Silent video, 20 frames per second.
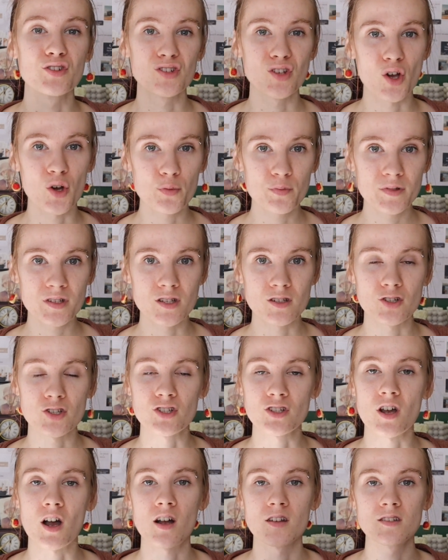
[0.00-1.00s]
soaps and
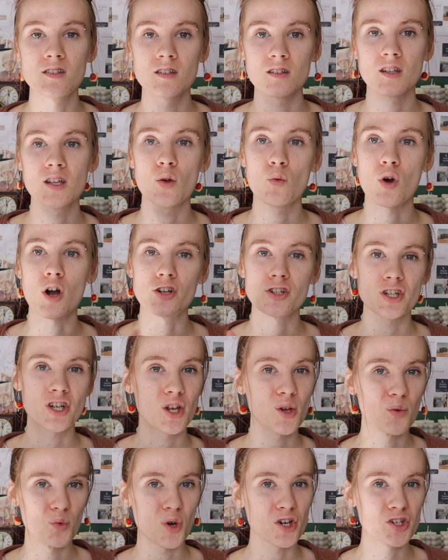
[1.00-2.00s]
just constantly
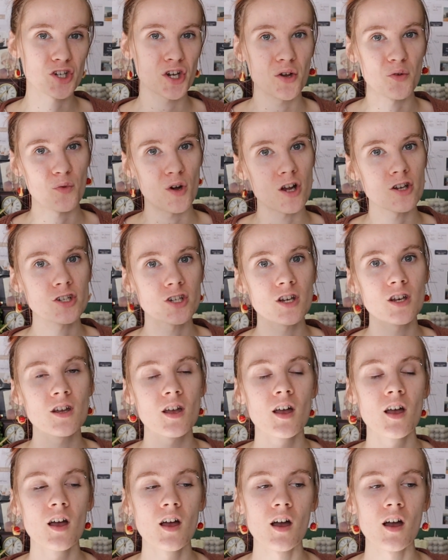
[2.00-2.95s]
washing and washing and washing,